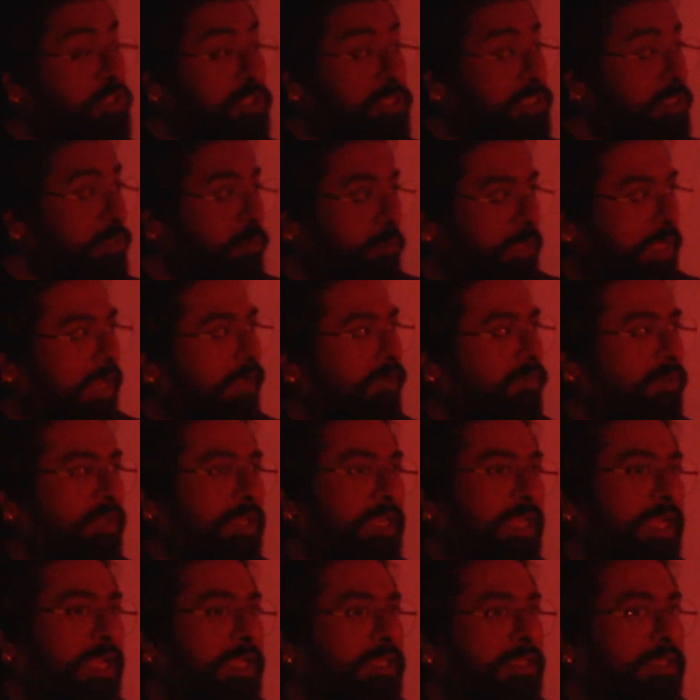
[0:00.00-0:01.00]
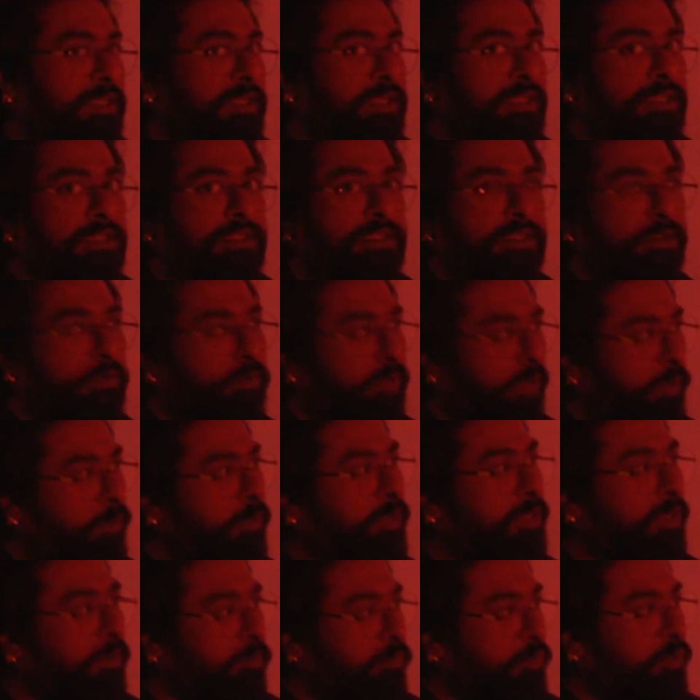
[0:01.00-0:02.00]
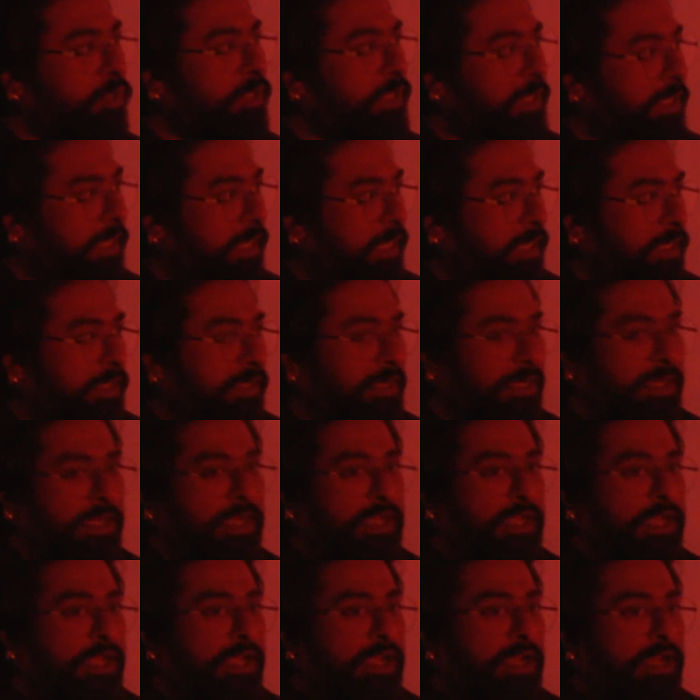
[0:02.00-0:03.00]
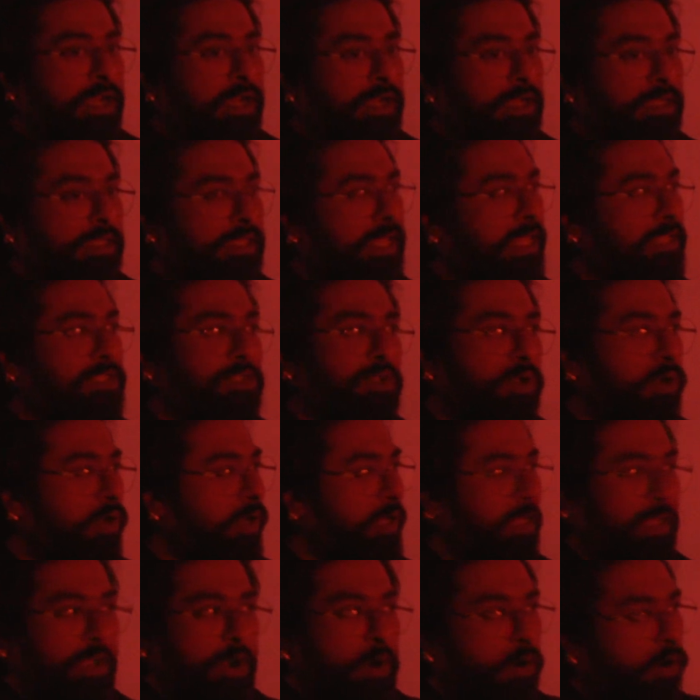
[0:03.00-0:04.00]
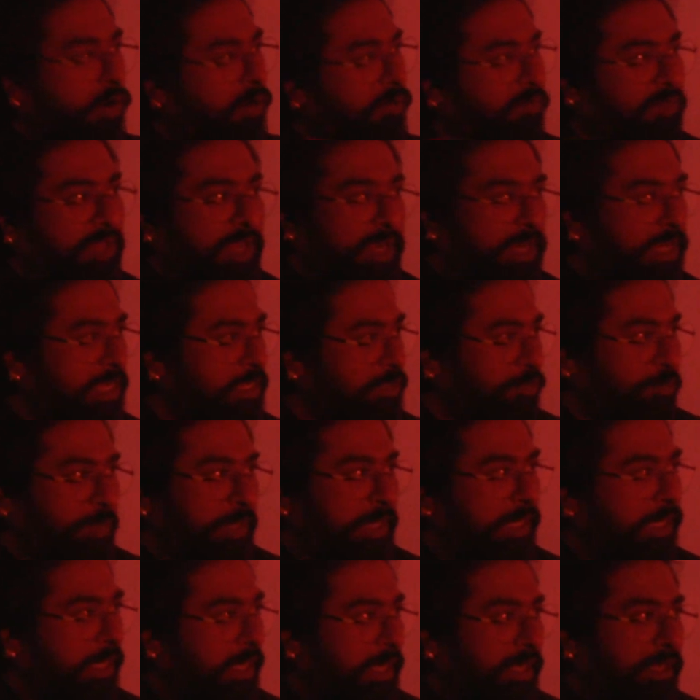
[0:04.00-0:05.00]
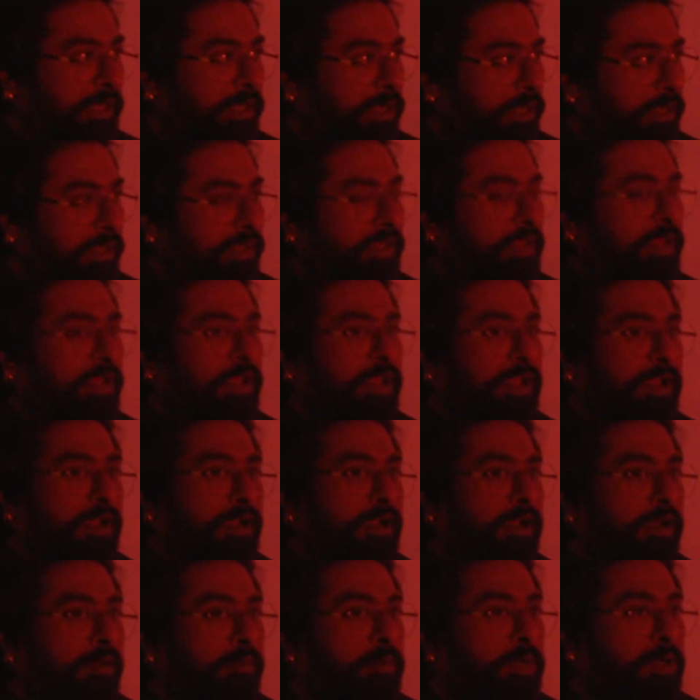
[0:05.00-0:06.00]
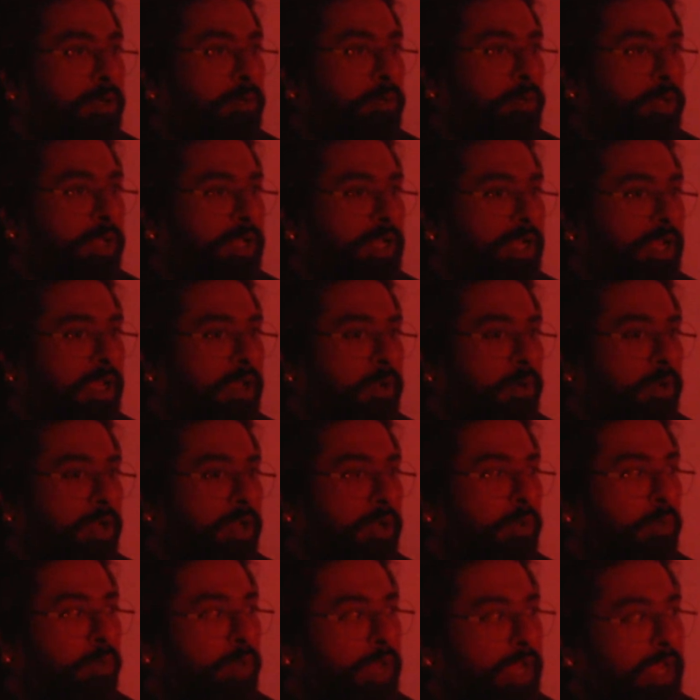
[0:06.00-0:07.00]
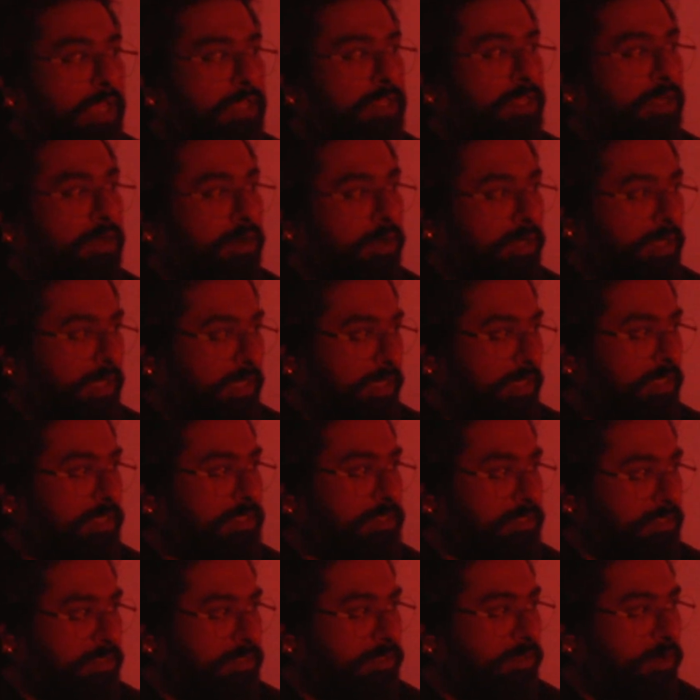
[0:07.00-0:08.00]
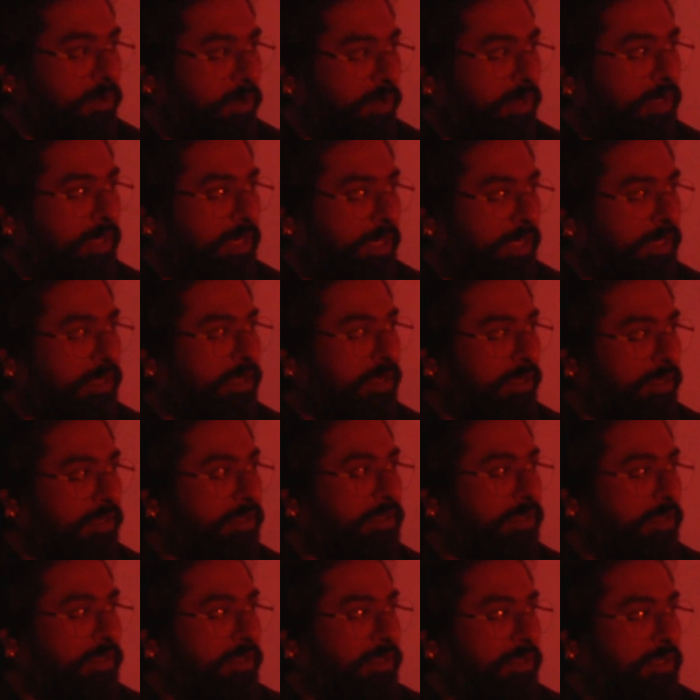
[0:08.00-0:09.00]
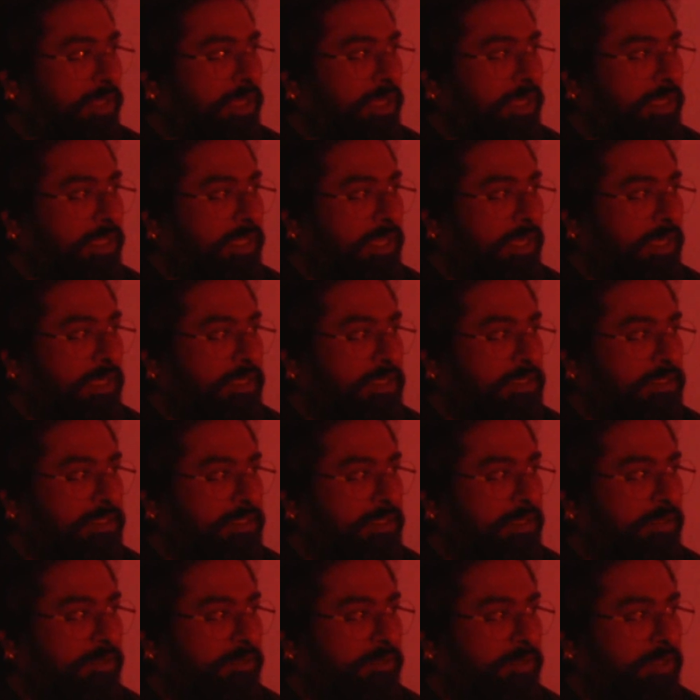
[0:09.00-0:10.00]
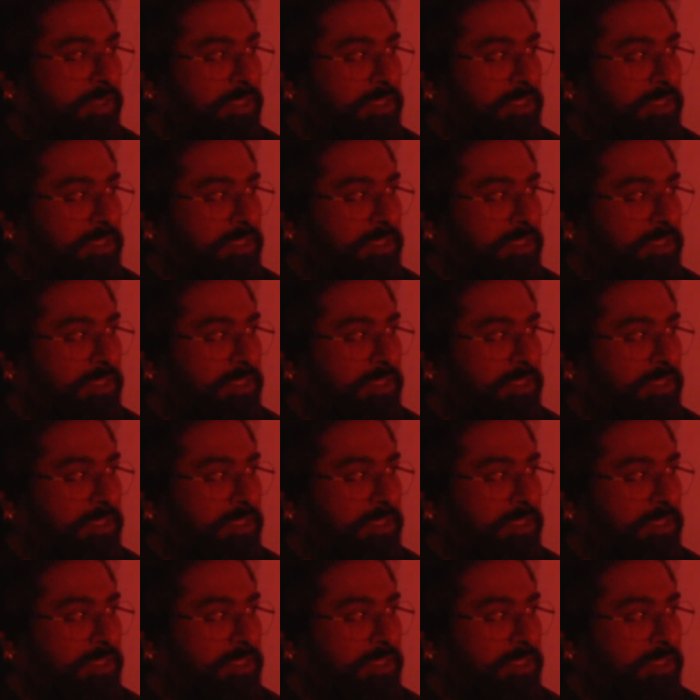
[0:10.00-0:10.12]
we have created, and the way we communicate, all of that has been data. But we are now aware that it is all data. Absolutely. And that is the difference.